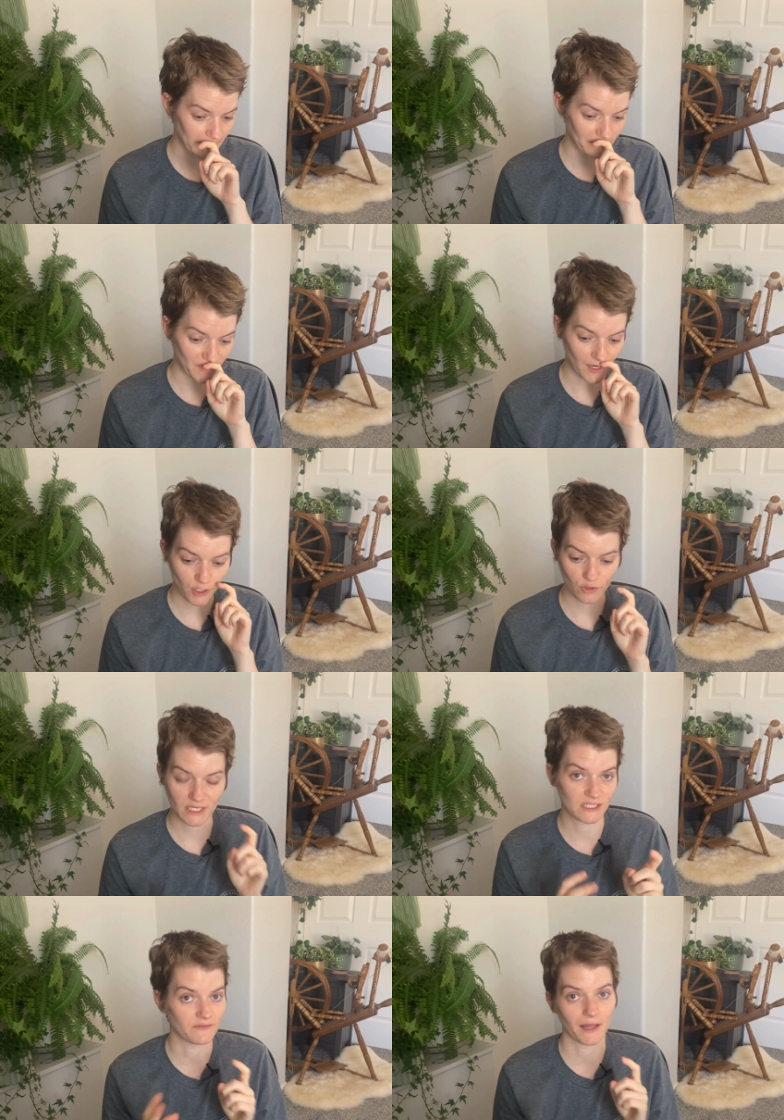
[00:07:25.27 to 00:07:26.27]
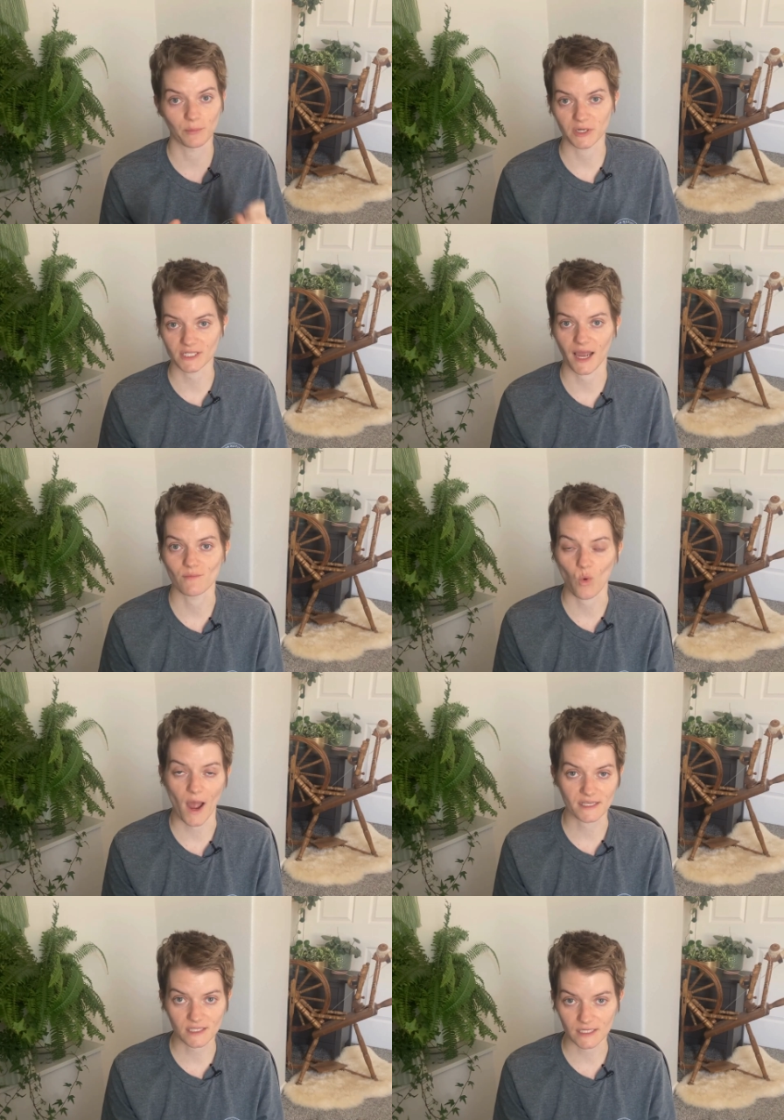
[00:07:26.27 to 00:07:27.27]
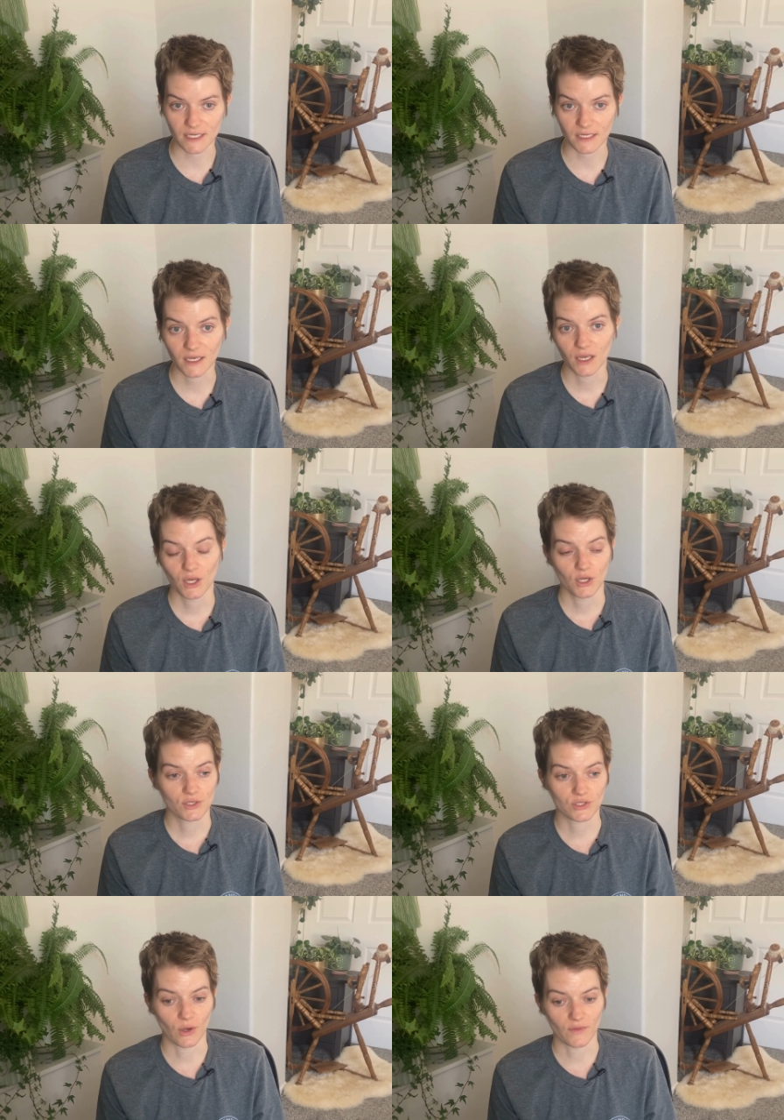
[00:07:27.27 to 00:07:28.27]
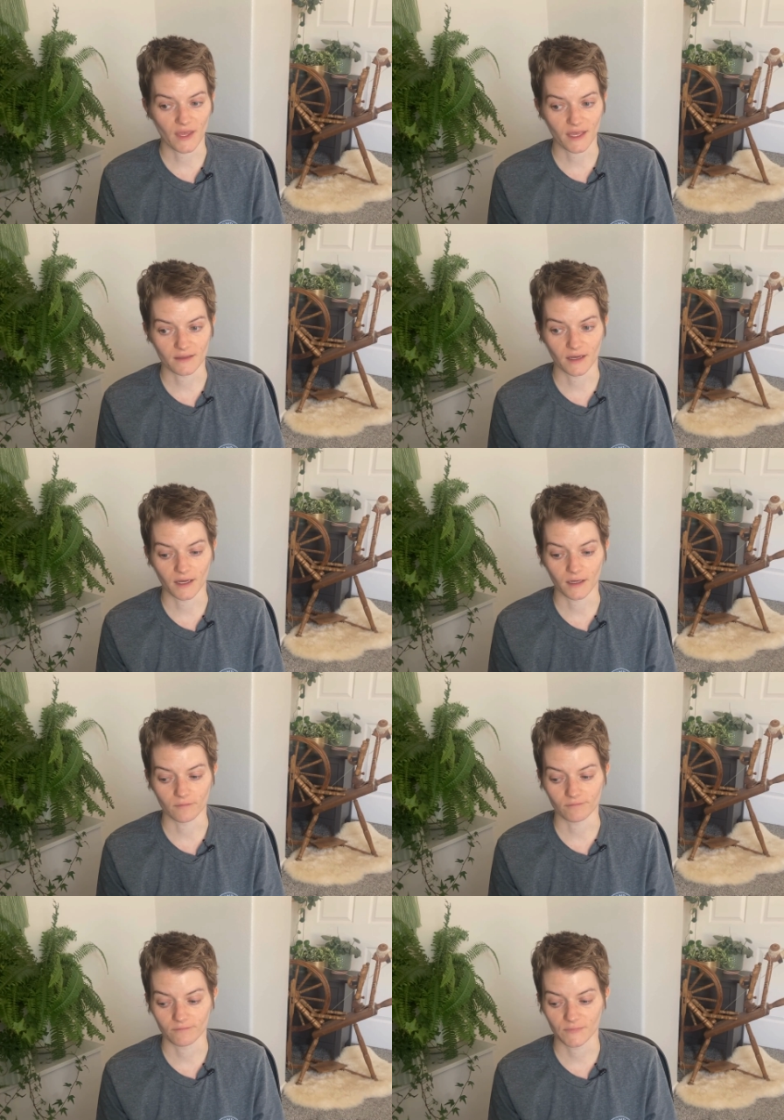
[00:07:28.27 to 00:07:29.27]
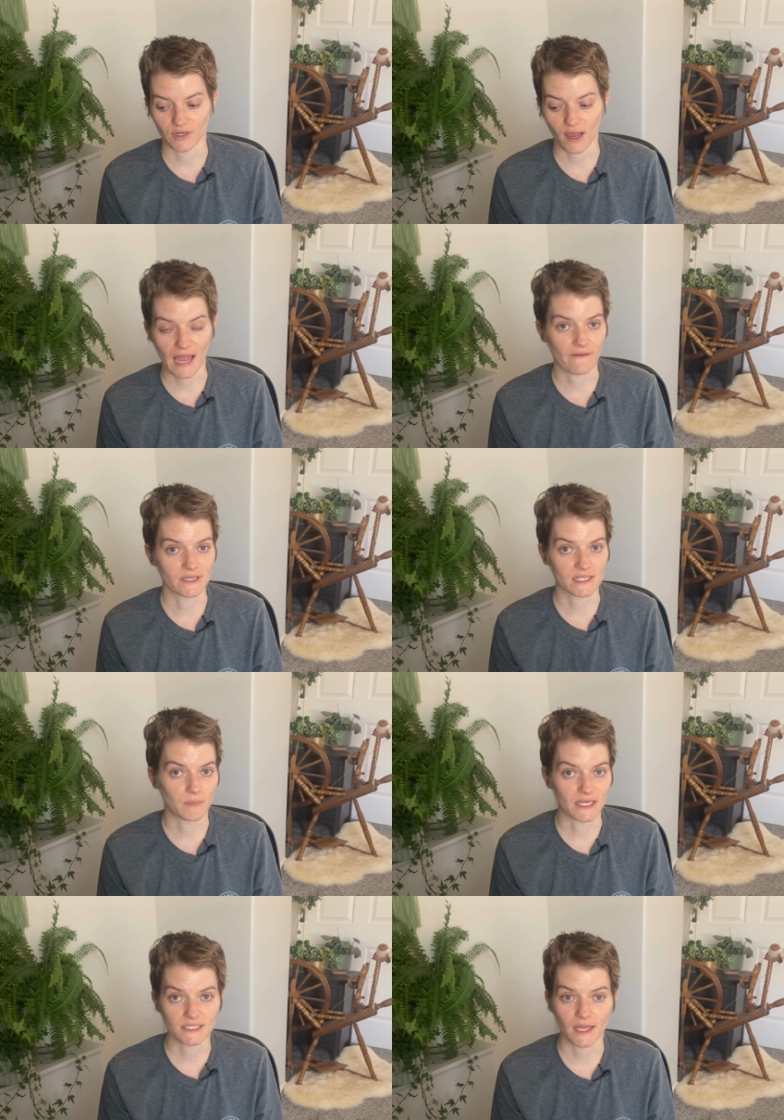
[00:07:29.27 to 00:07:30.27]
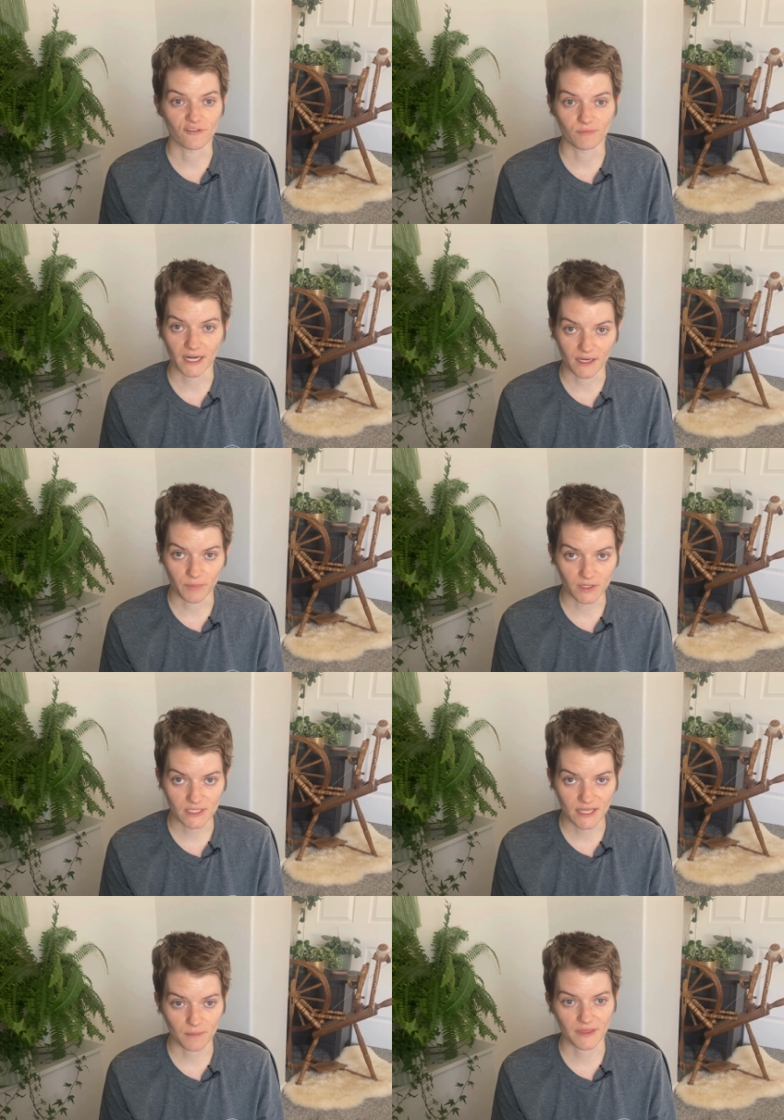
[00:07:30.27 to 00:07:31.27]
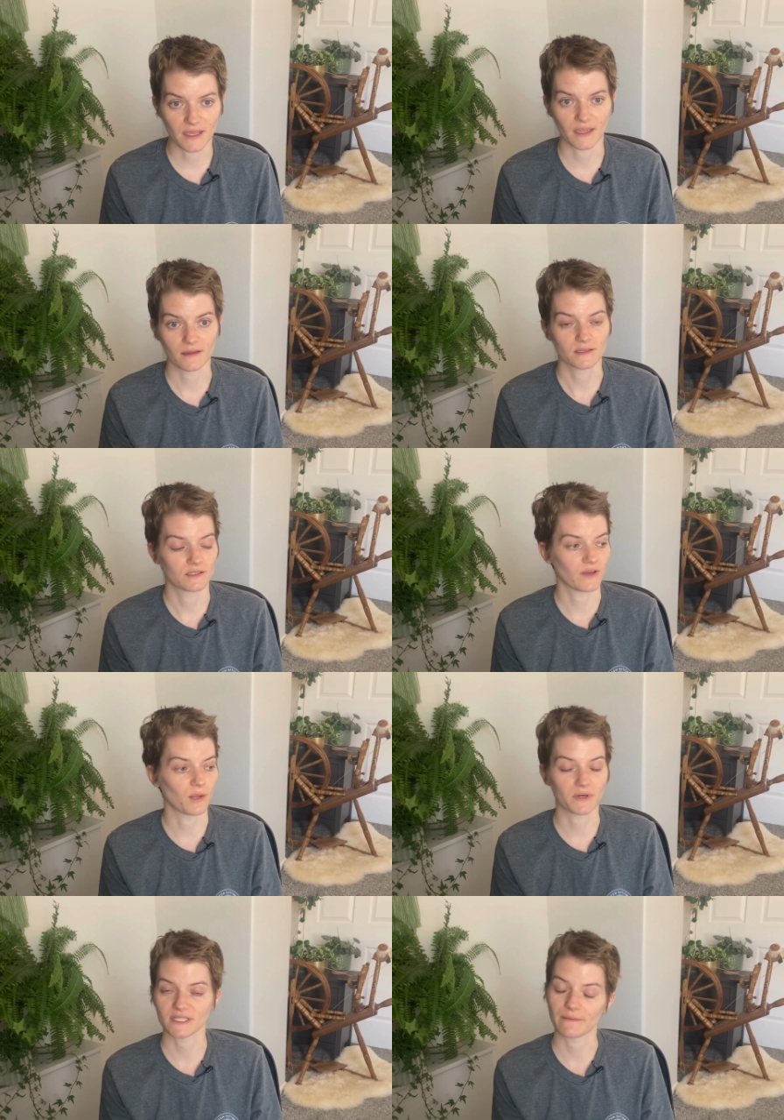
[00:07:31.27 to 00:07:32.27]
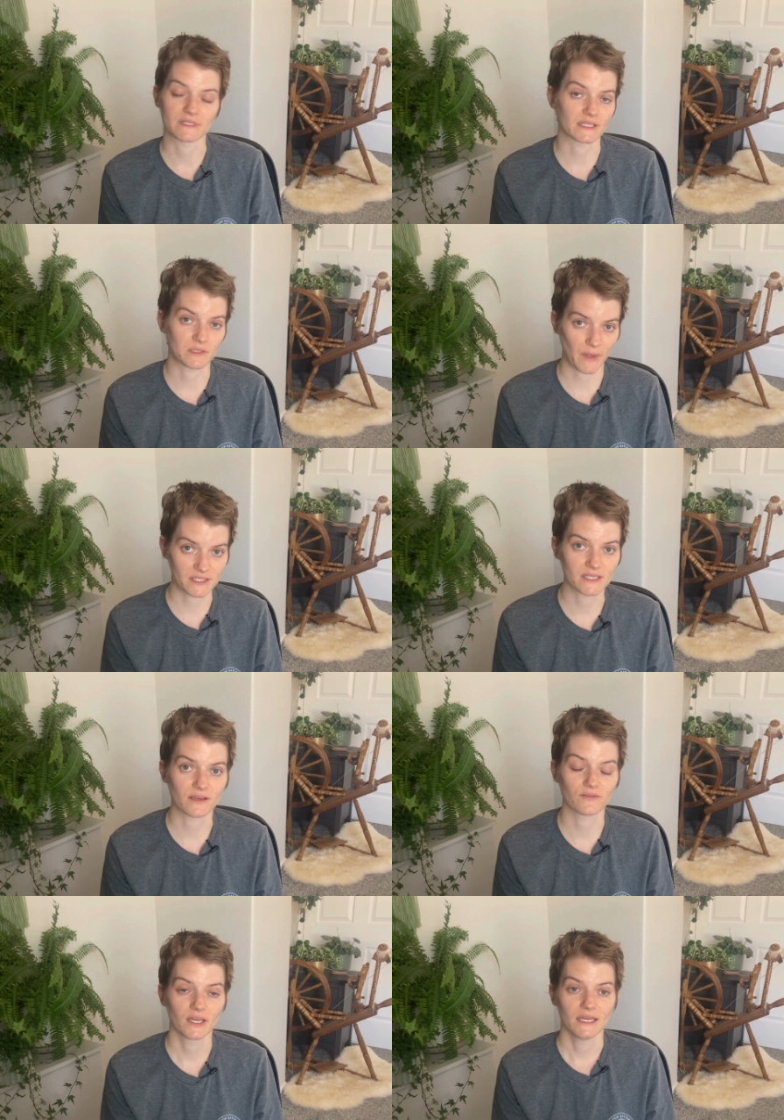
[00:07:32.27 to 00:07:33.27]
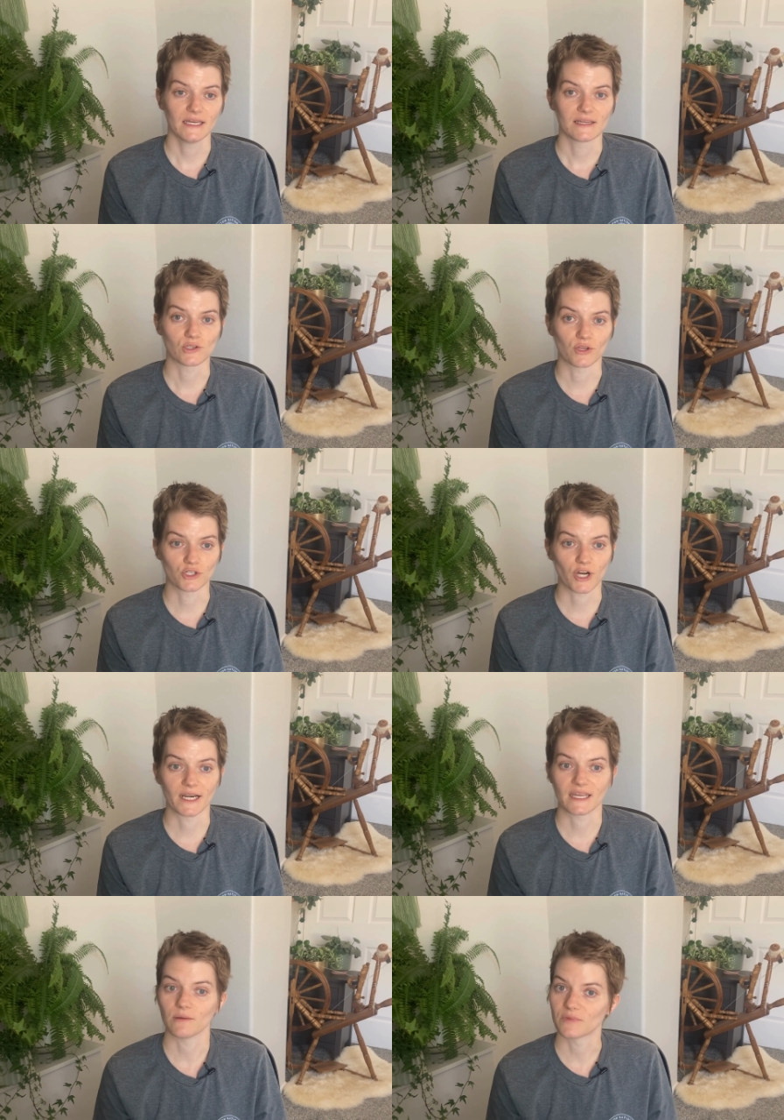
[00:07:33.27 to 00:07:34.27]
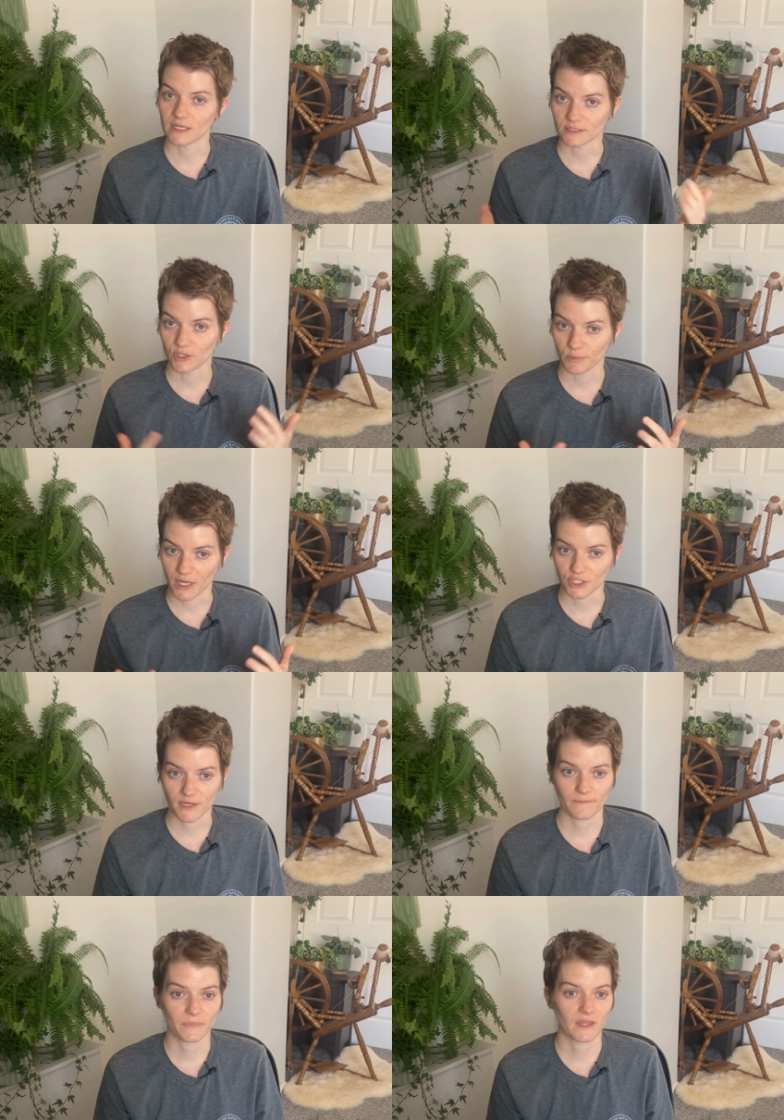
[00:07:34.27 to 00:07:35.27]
they're using developer time wisely so that they're not having to spend a ton of money to build something? Developer time is expensive, so they're trying to keep things under budget.